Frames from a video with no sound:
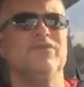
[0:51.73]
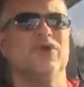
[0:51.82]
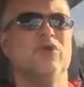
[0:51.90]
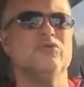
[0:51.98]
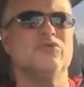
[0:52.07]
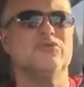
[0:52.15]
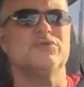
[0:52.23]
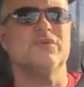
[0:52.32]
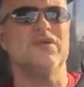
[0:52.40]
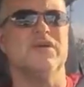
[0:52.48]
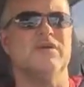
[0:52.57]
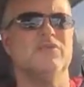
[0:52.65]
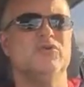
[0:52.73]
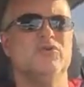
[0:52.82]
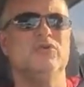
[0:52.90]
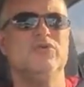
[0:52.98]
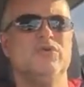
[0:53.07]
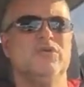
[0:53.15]
those
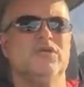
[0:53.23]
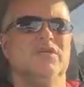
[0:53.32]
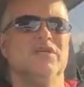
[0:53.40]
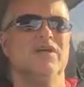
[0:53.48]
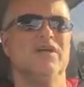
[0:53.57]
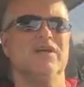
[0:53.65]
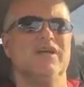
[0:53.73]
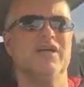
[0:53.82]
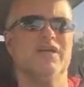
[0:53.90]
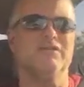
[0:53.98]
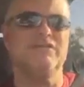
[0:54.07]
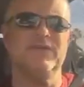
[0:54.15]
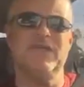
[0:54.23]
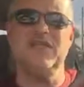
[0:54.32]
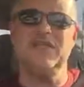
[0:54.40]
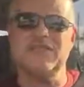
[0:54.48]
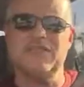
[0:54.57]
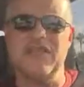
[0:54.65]
who are kind of
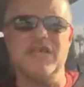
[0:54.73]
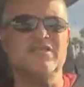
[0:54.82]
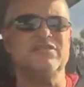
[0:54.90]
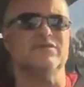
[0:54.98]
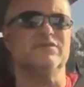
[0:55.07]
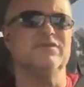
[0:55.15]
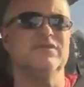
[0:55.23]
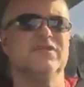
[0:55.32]
indecisive